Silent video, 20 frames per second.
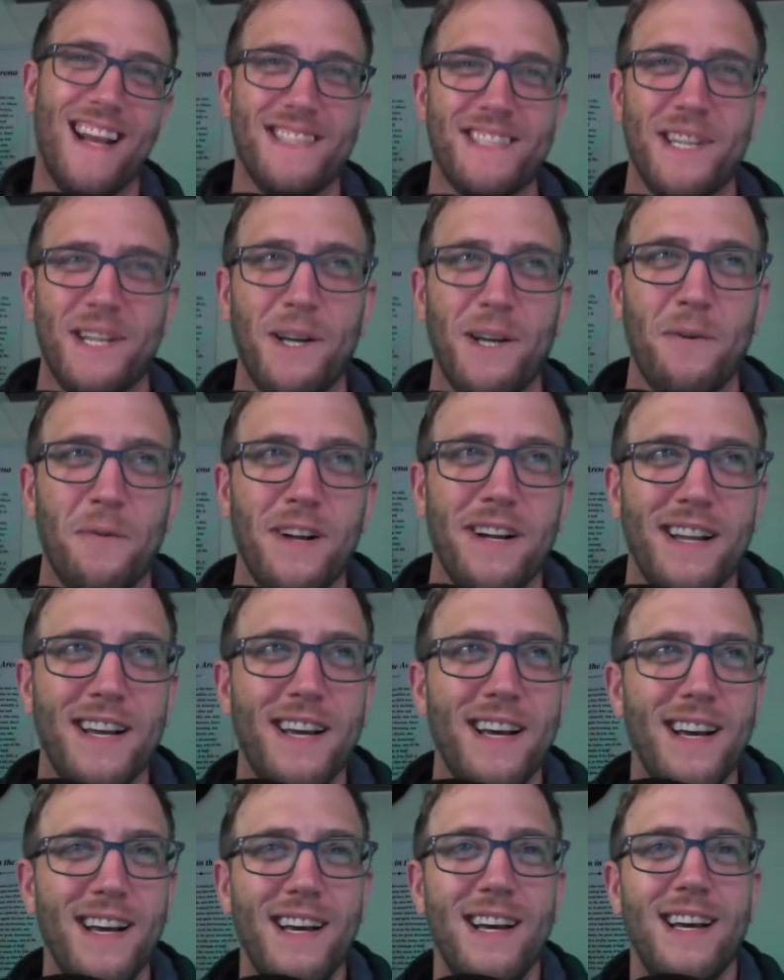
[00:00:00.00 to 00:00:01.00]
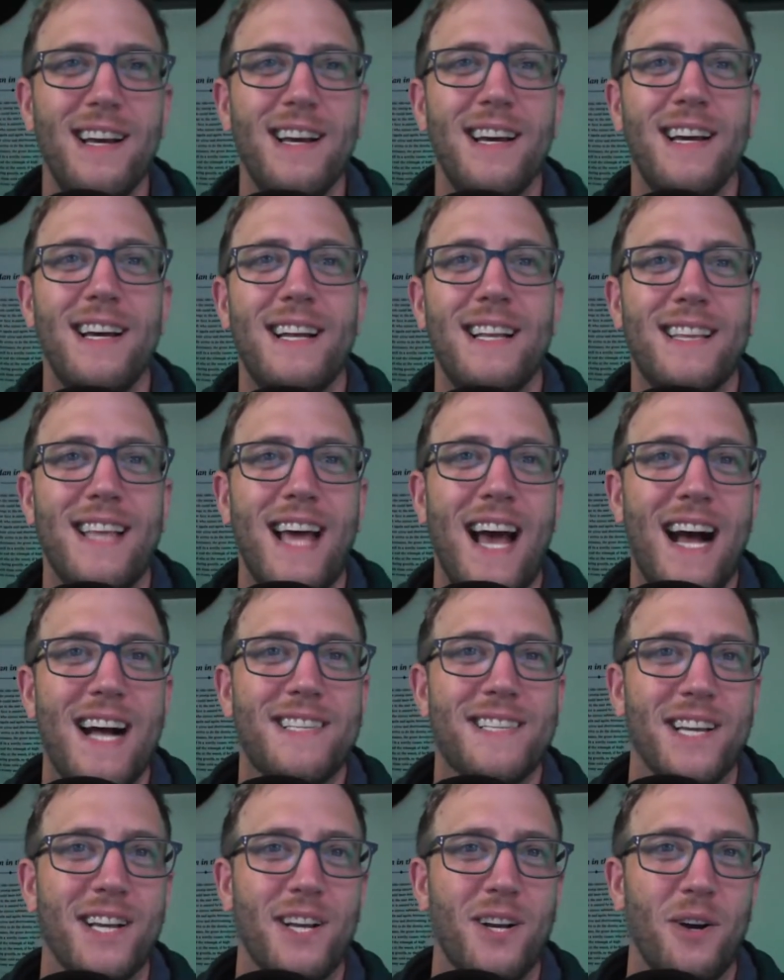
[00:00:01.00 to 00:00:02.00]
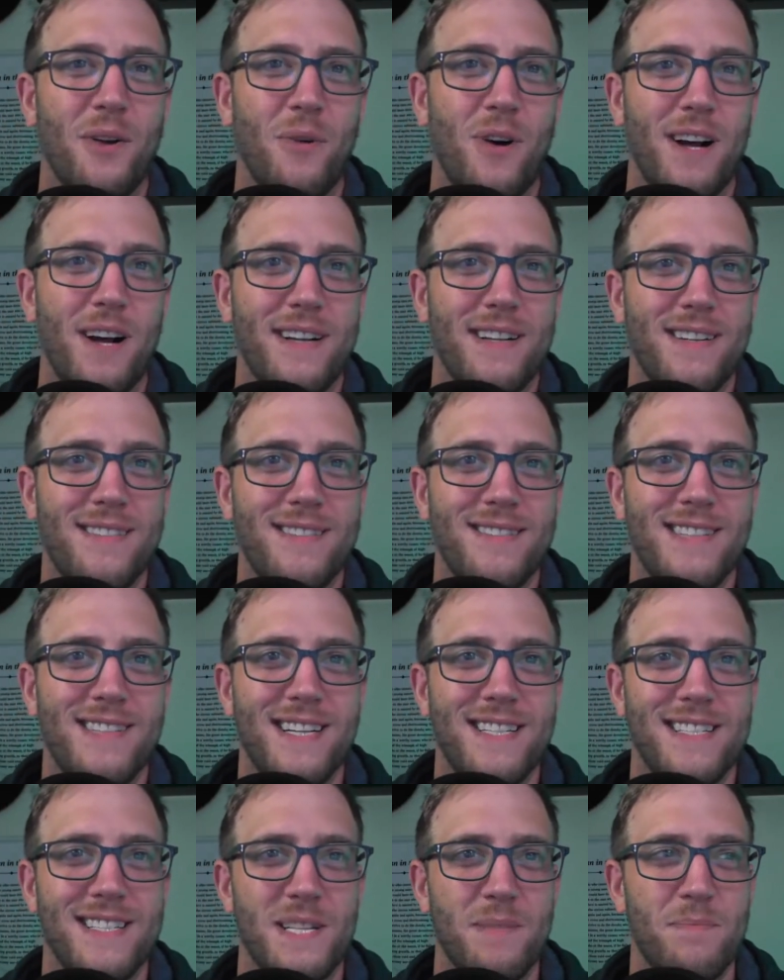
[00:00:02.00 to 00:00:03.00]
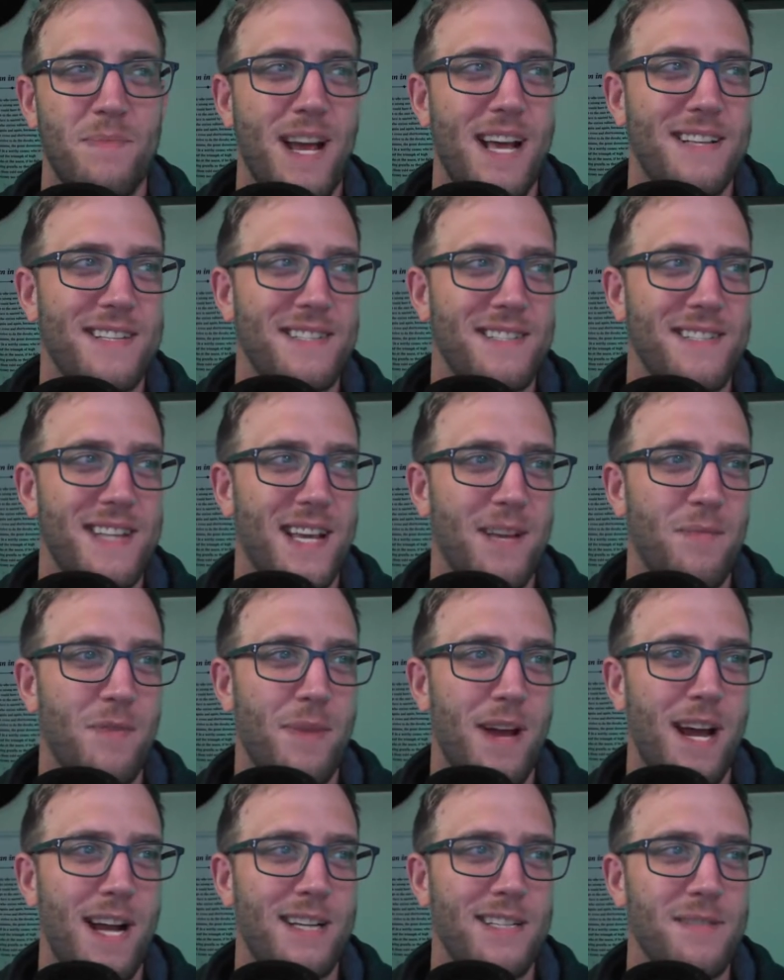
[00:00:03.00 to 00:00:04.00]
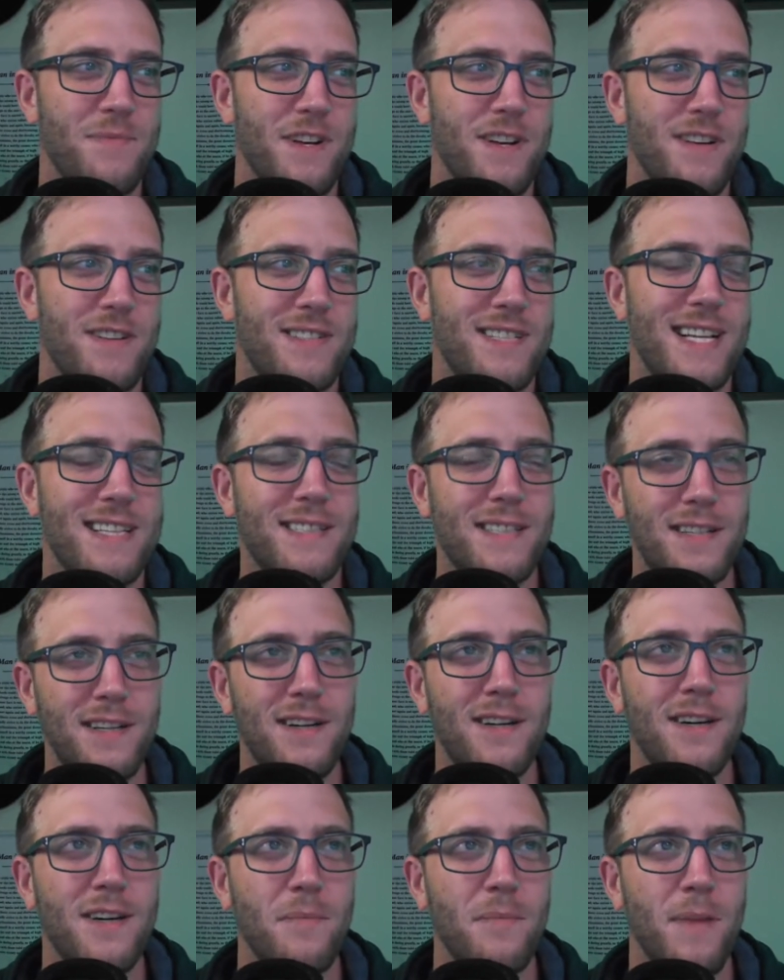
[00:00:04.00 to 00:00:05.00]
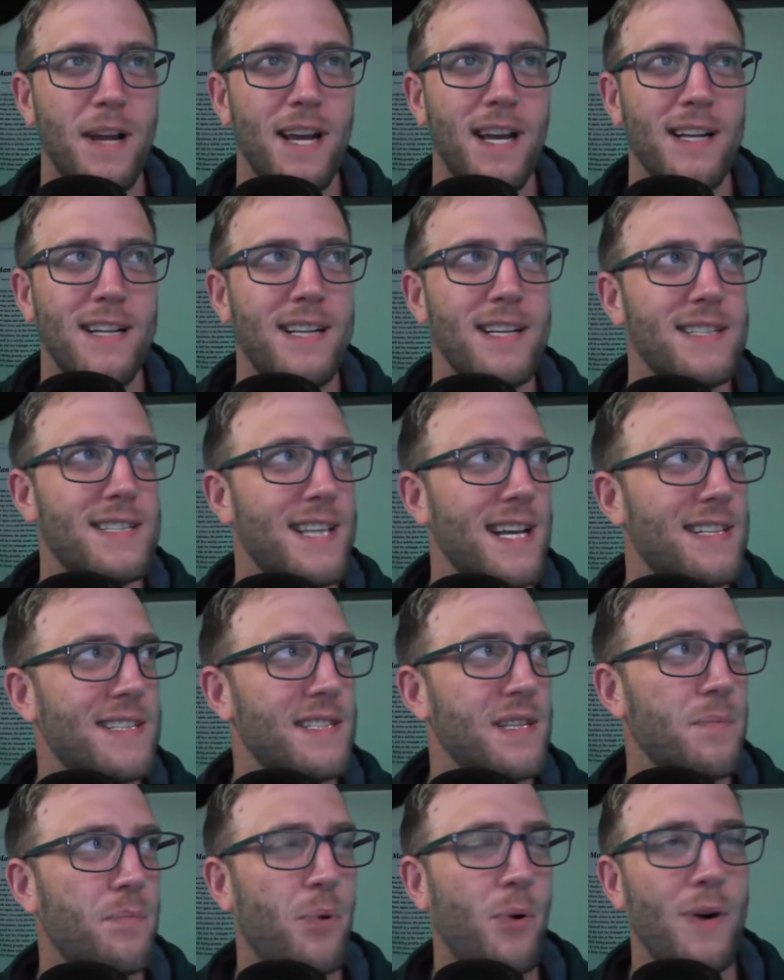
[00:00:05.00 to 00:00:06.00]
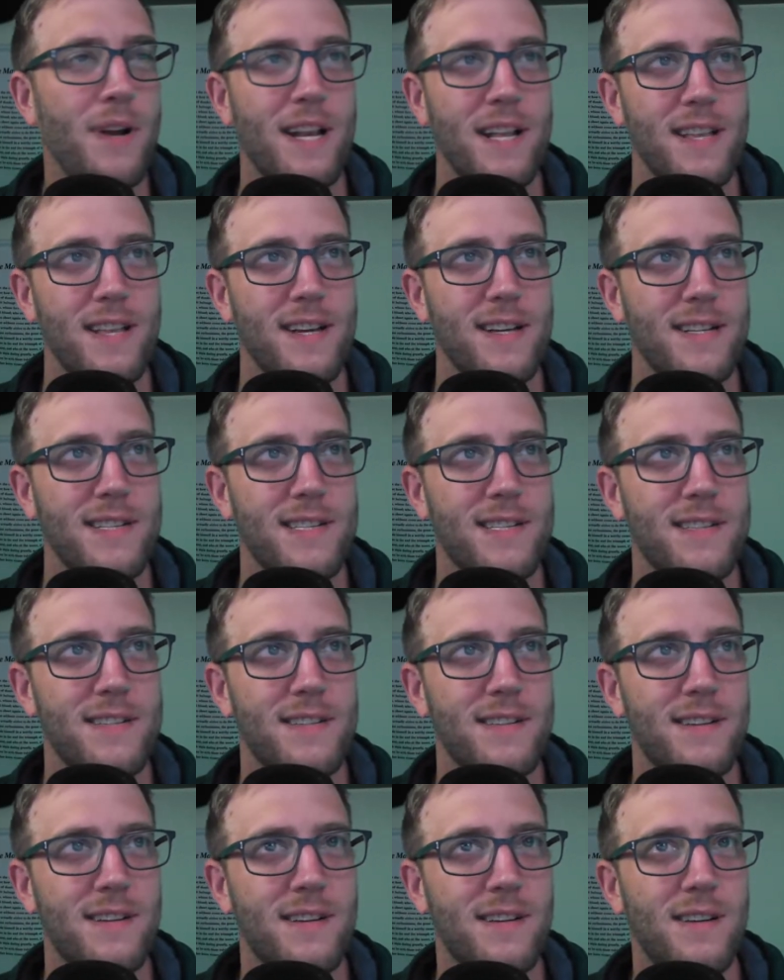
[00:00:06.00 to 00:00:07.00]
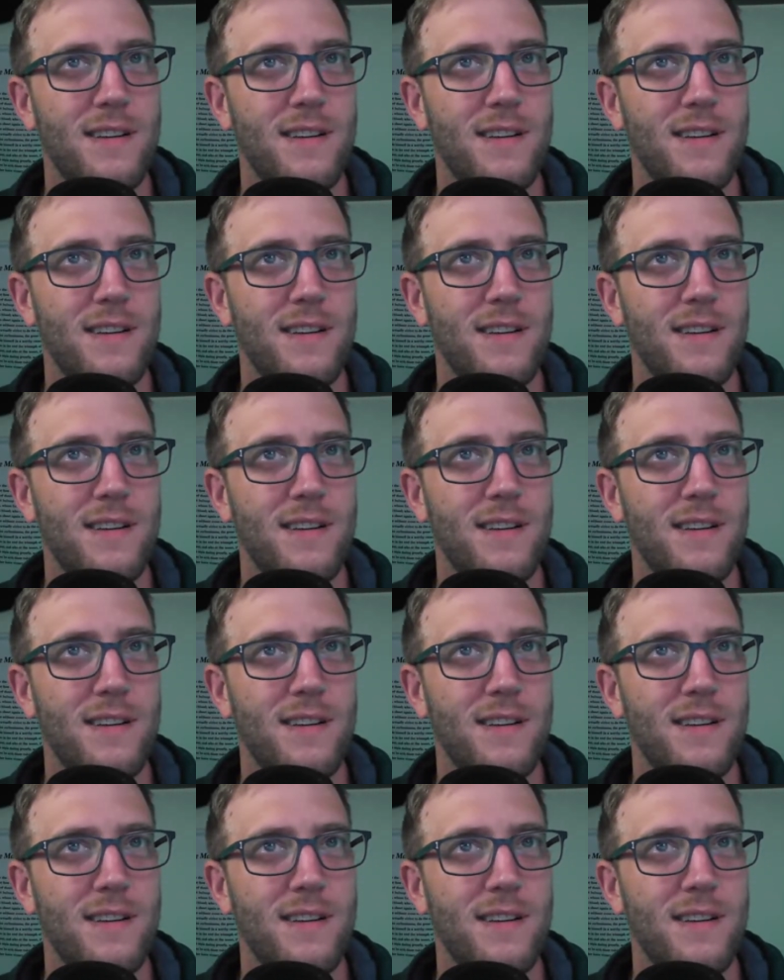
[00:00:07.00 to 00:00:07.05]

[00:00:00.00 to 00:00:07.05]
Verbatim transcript: That's a good one. That's a good one. Jason says, "Man, this is taking me back some years." That's good, man, because that's the point of this.